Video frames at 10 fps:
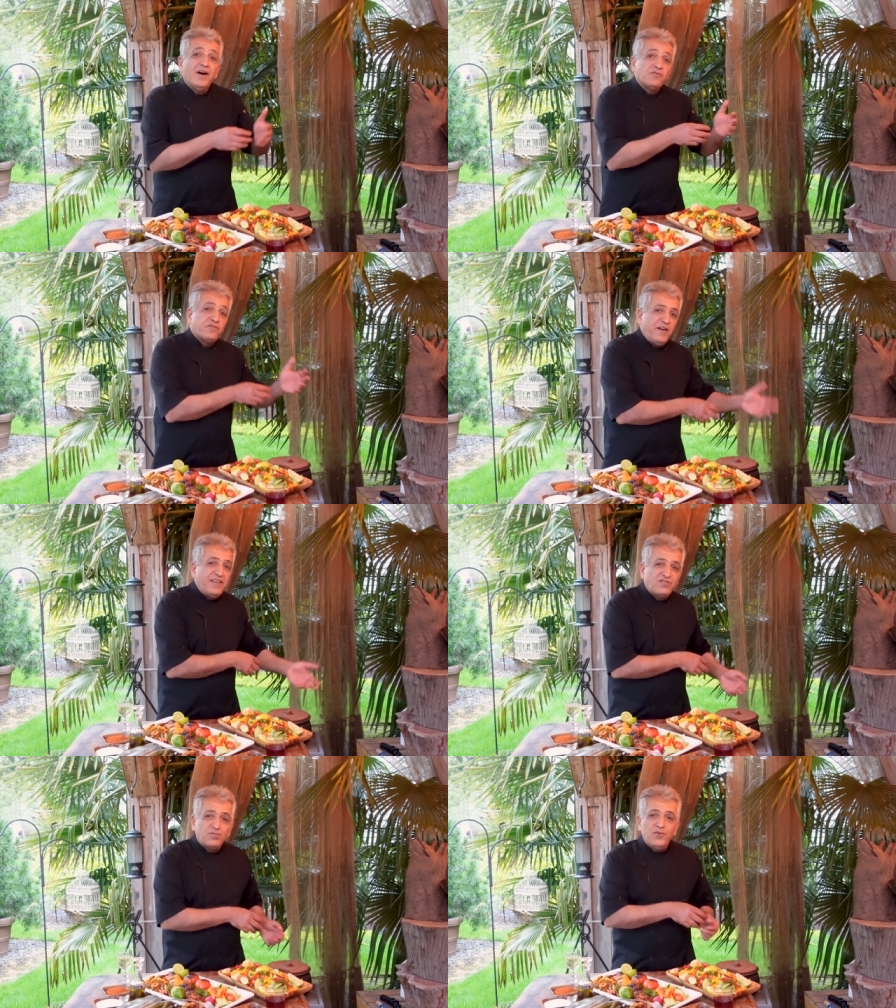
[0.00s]
on
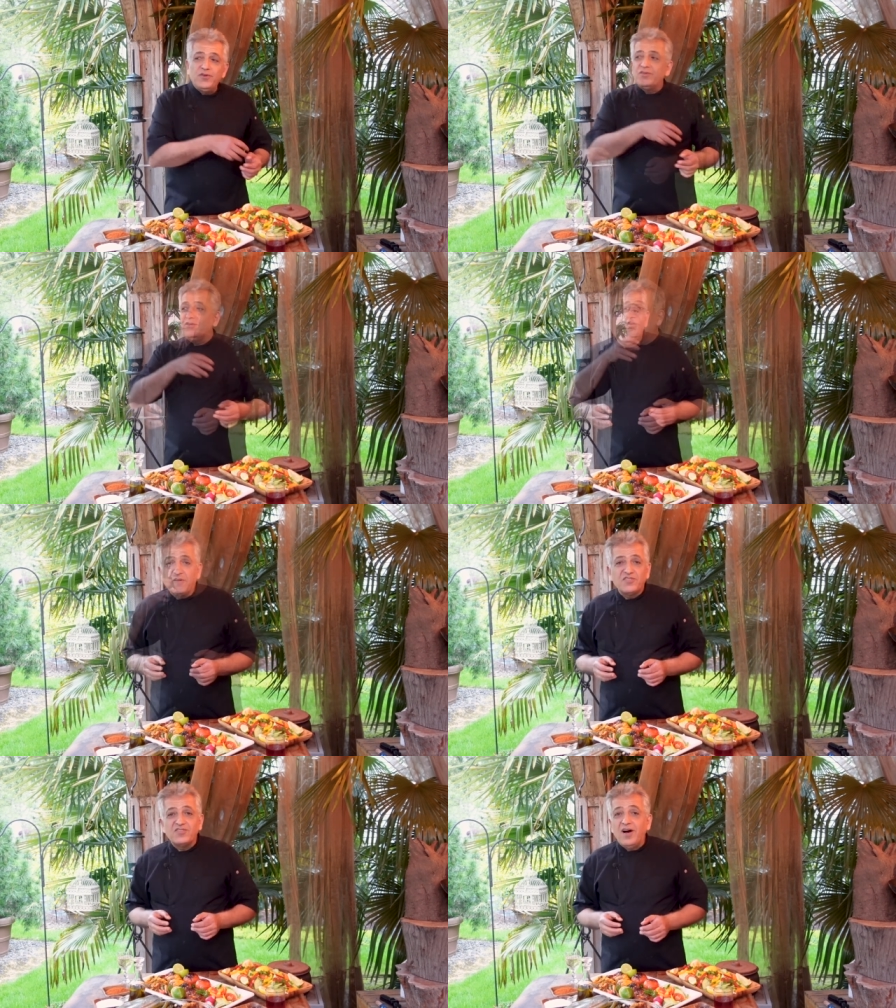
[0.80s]
Facebook,
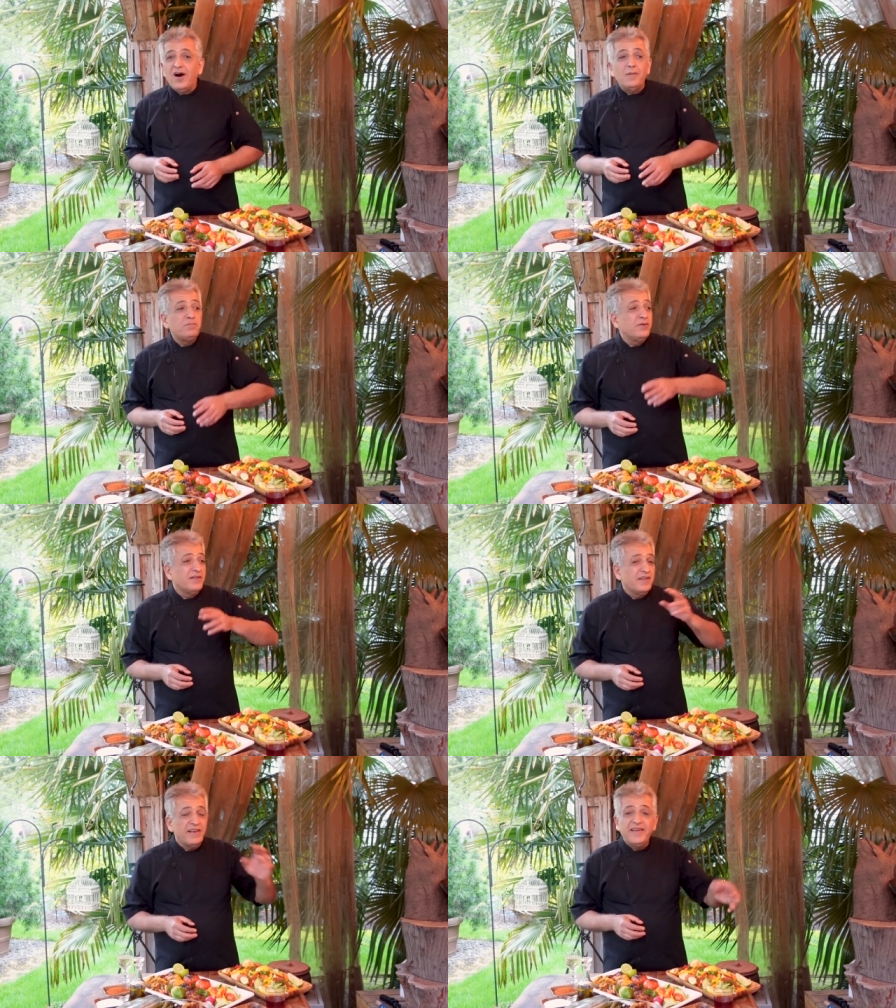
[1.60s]
WhatsApp,
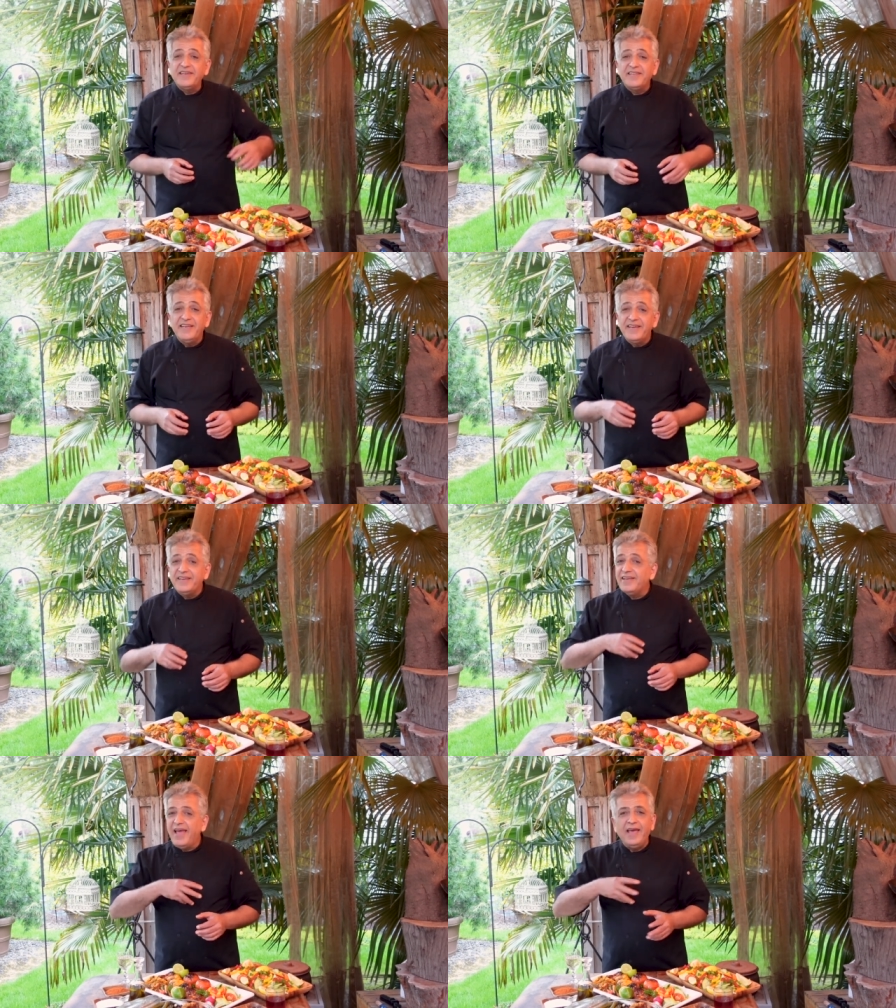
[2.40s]

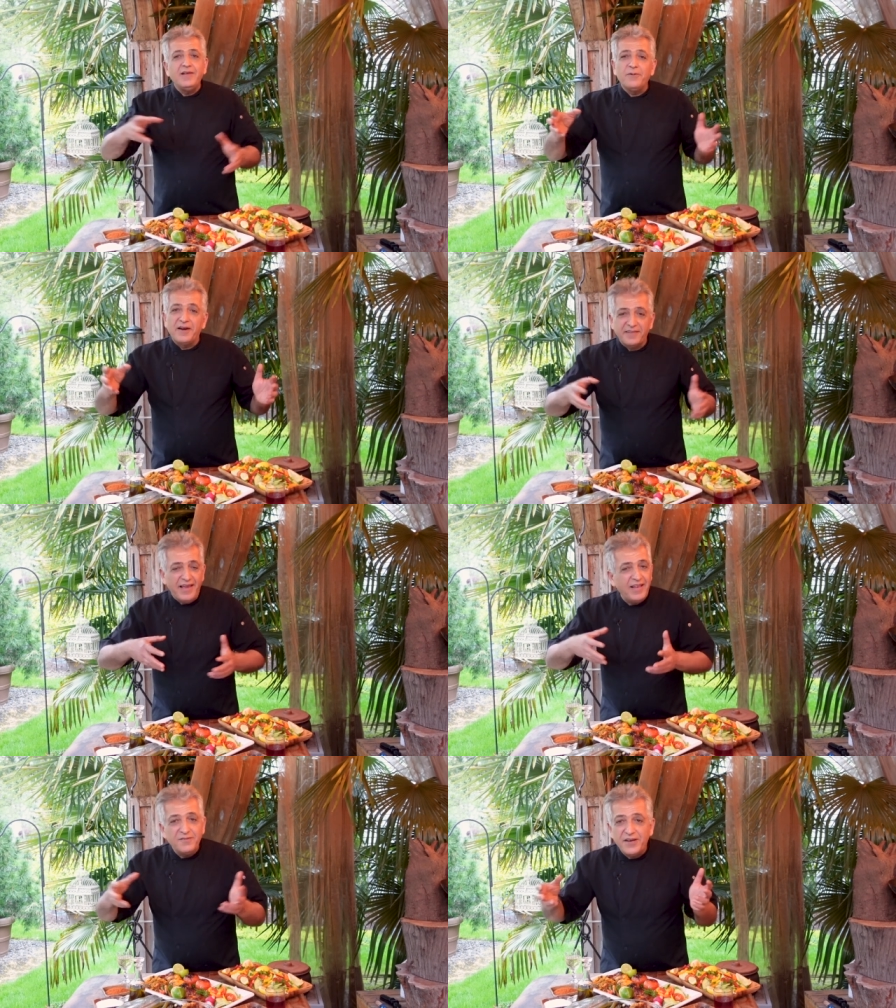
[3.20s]
LinkedIn, anywhere,
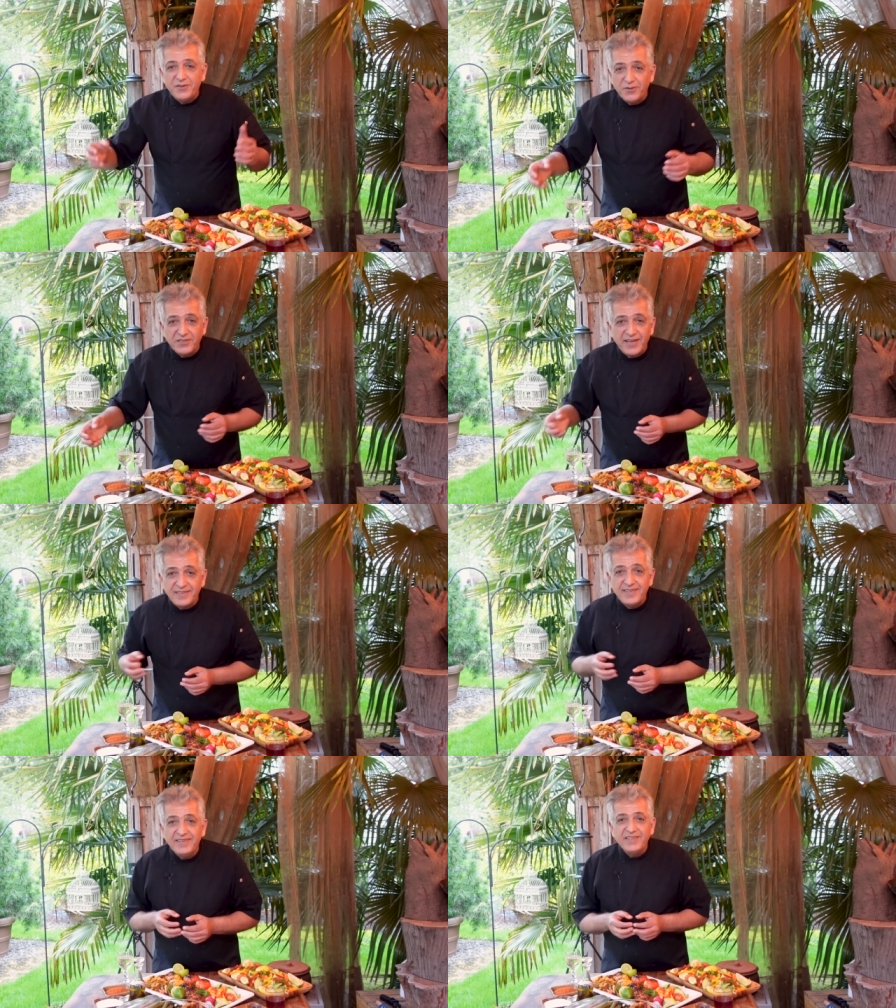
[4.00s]
anywhere you
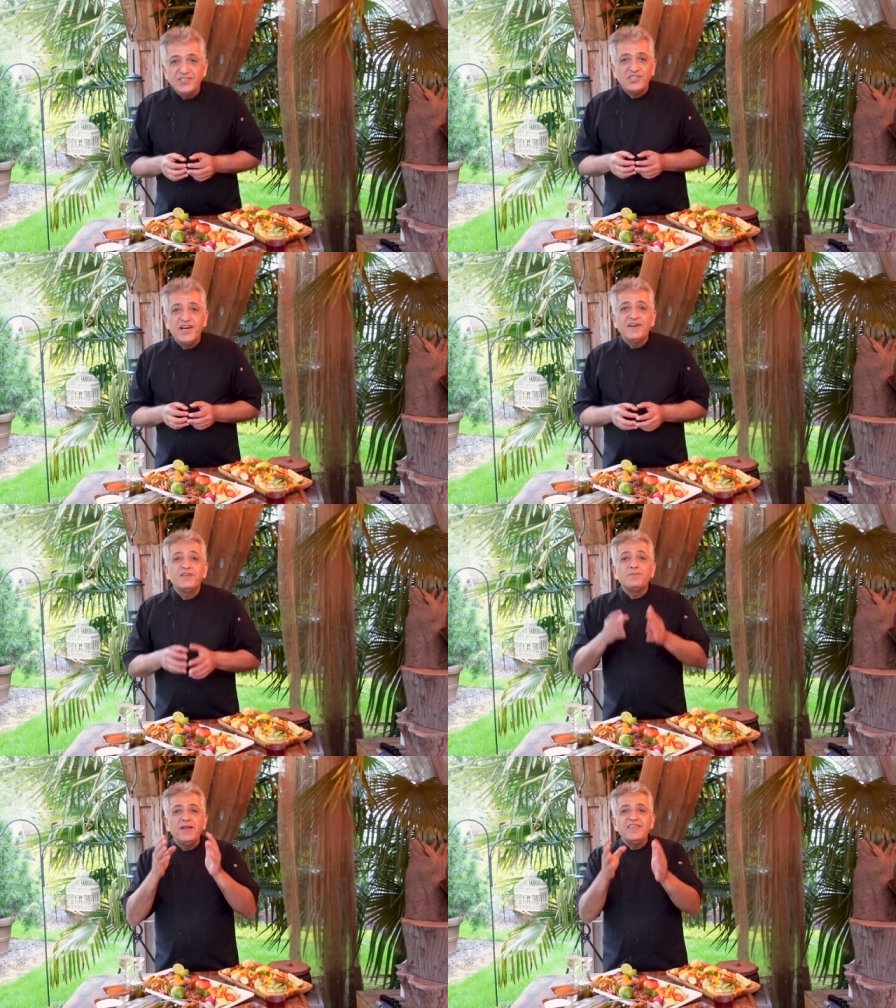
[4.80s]
can share
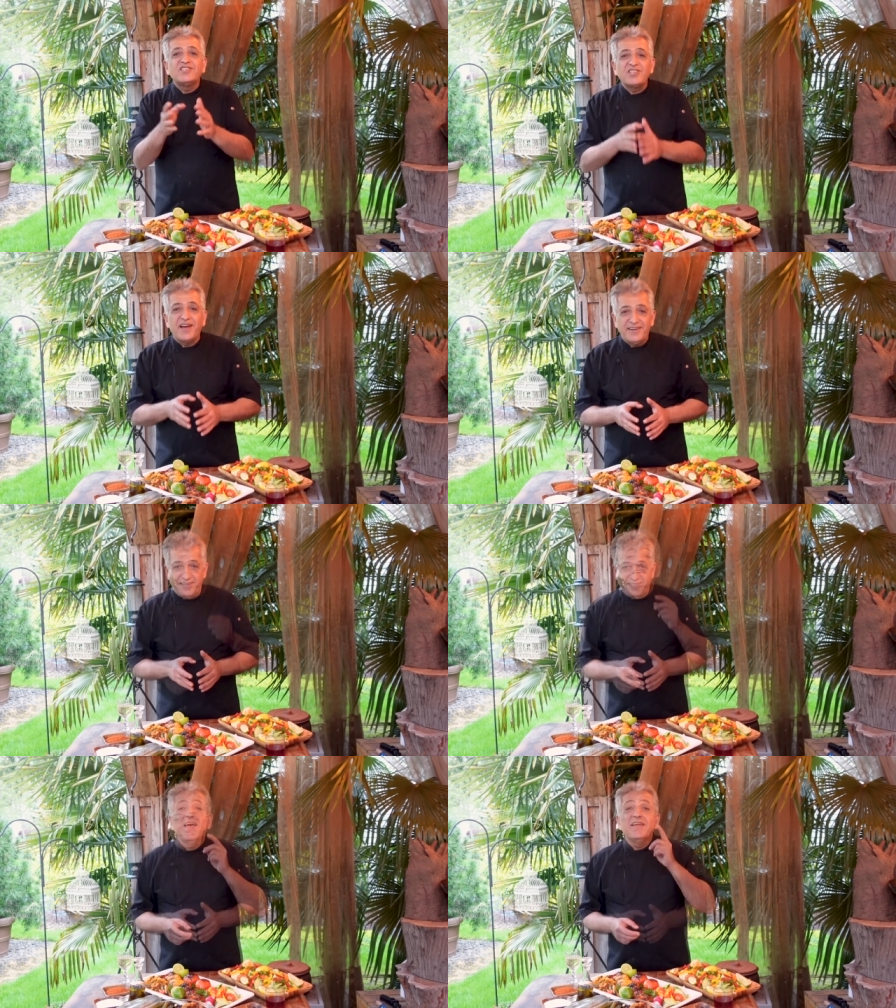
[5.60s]
it, please share
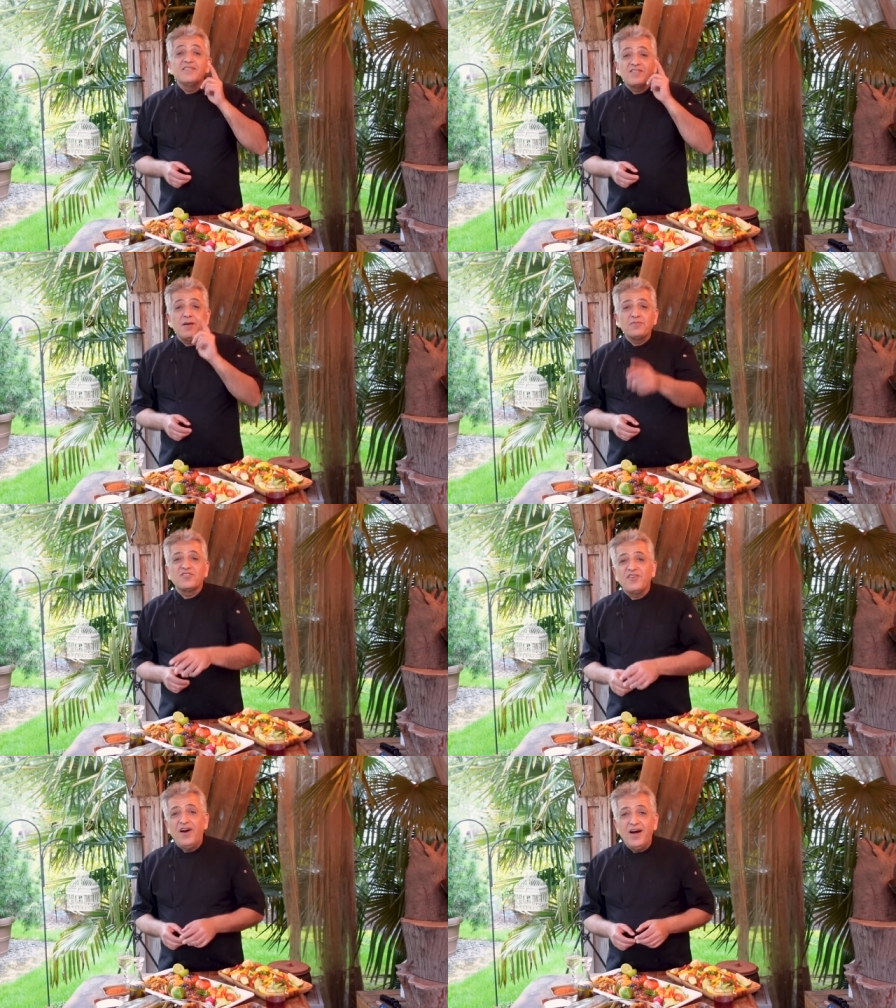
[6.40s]
it and
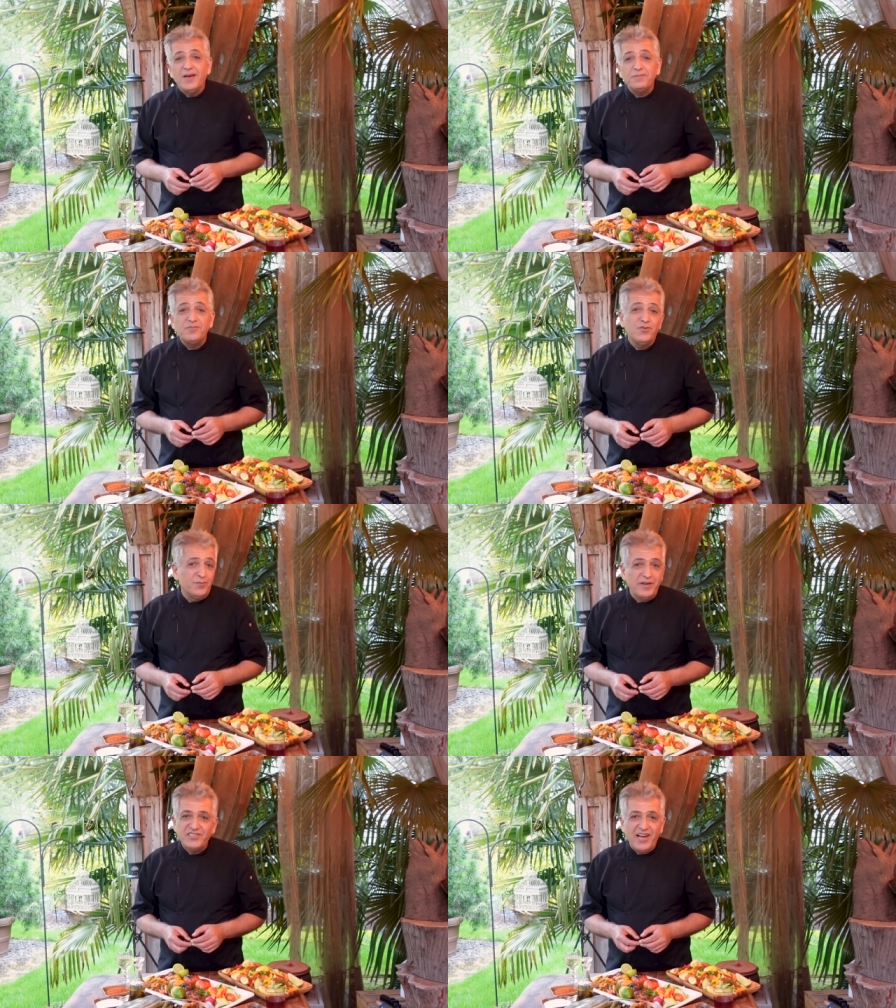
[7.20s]
subscribe to
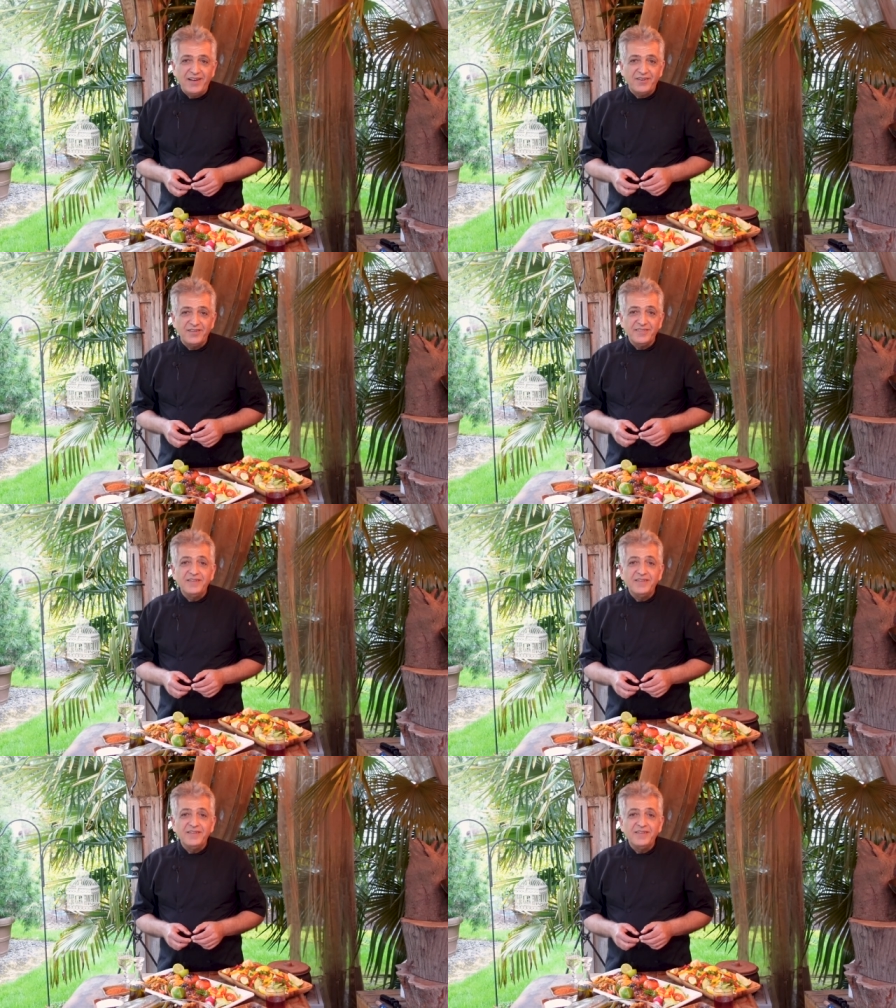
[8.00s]
my channel